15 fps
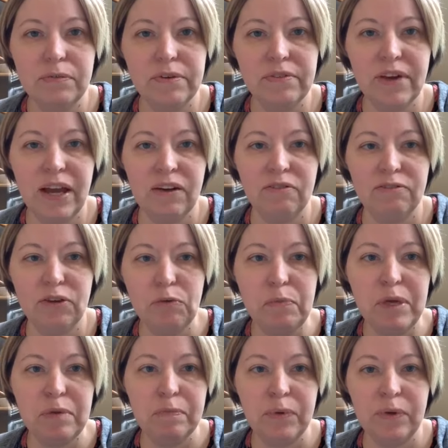We've had a few
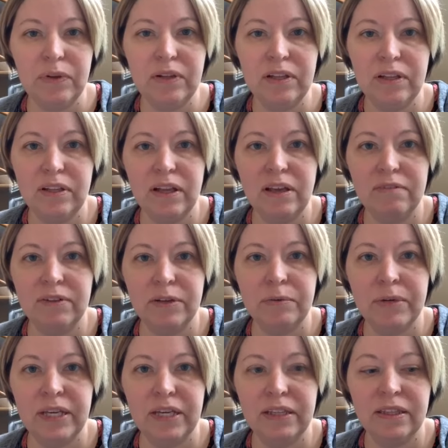people every
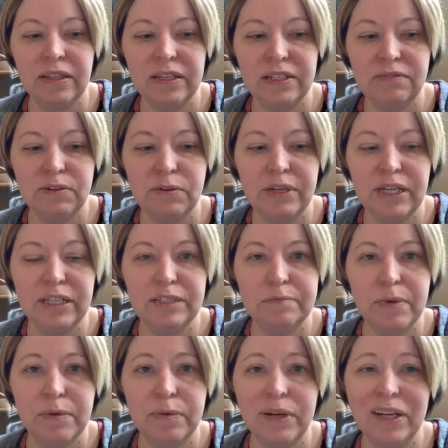week the last few weeks,
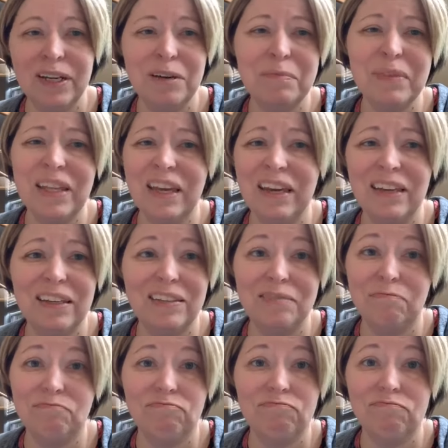but when I come late,
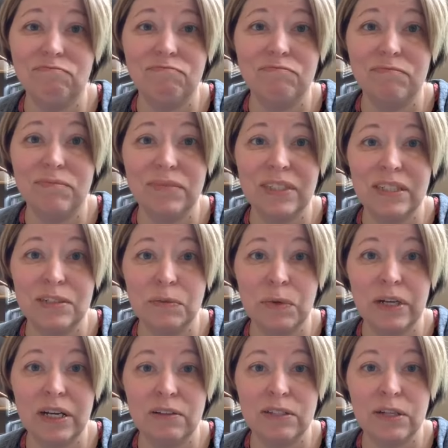it doesn't
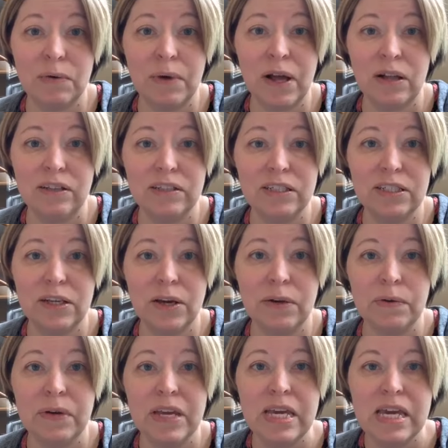work out so well.
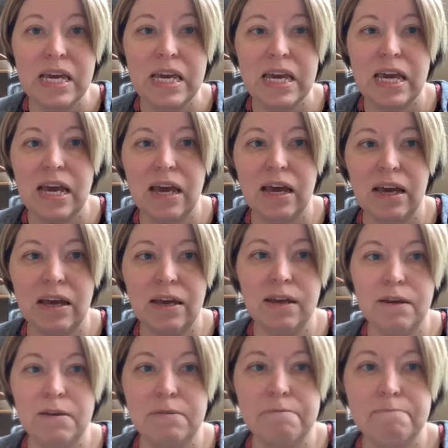So
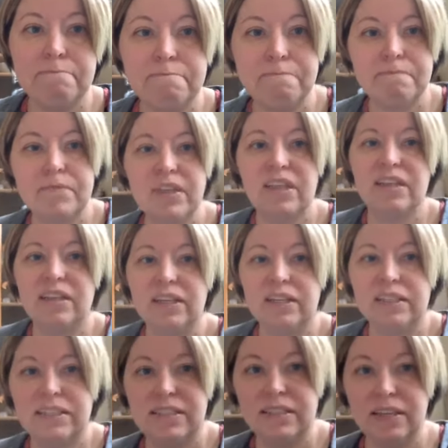
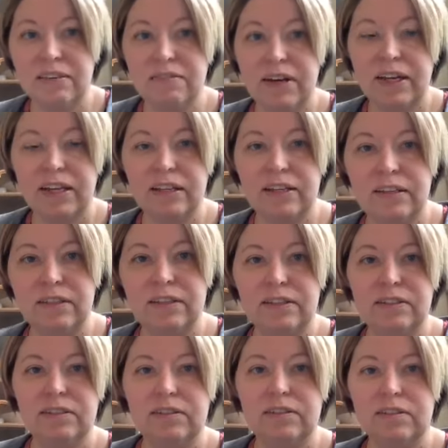let's see if I can
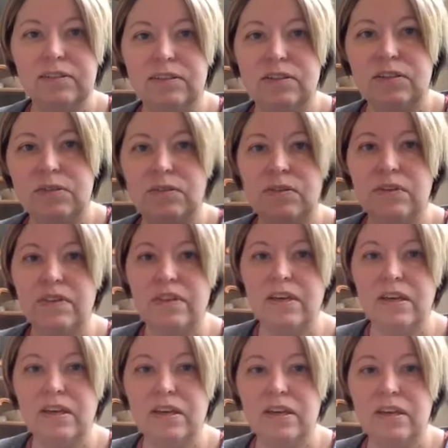do
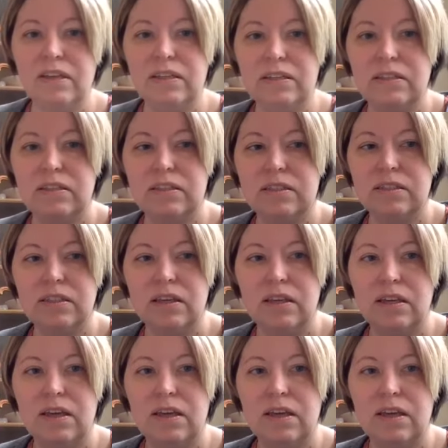this.